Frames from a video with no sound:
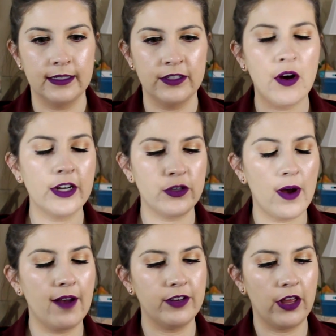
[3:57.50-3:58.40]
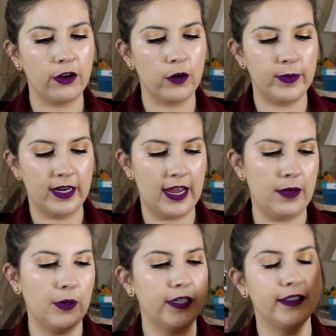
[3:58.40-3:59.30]
no, I do have another Urban
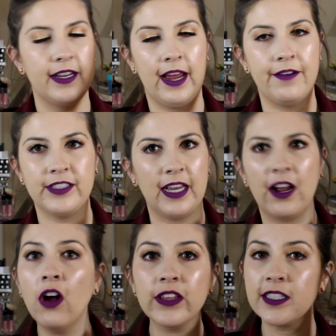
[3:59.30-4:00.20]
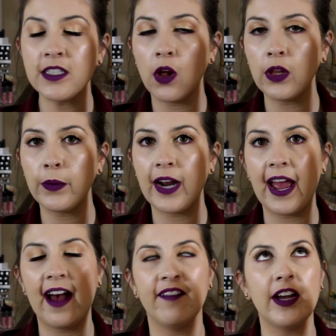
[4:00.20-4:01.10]
Decay one. And I was like, oh, this is the only one I
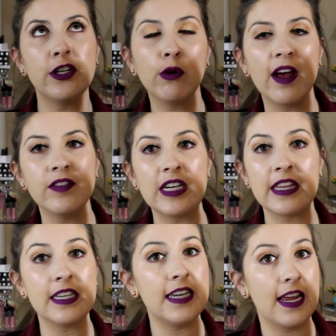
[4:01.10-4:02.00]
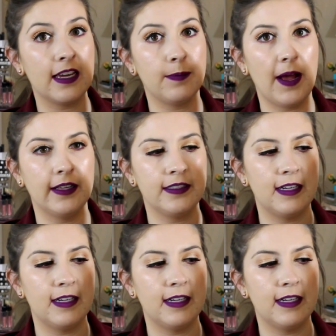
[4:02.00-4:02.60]
have. I don't have any of the Naked palettes